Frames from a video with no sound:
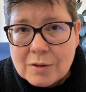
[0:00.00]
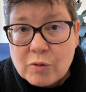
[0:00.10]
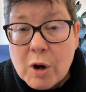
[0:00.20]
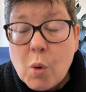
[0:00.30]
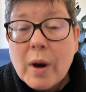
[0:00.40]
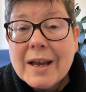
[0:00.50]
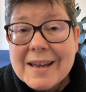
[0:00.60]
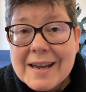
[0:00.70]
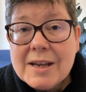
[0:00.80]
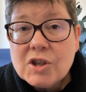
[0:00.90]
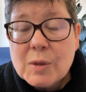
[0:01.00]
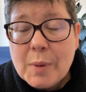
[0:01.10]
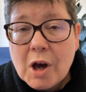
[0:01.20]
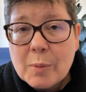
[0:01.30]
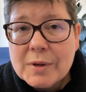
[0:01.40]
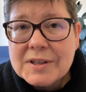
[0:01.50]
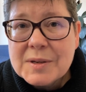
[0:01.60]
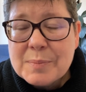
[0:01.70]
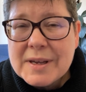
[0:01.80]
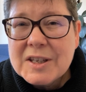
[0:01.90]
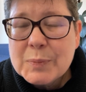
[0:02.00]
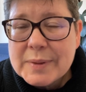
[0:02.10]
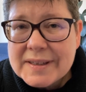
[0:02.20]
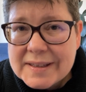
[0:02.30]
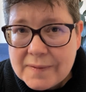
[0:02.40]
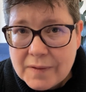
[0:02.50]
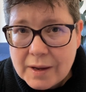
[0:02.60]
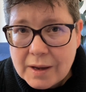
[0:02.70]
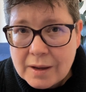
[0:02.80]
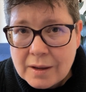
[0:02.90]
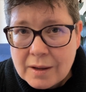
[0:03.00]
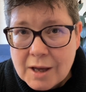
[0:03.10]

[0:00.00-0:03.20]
require each department to be specific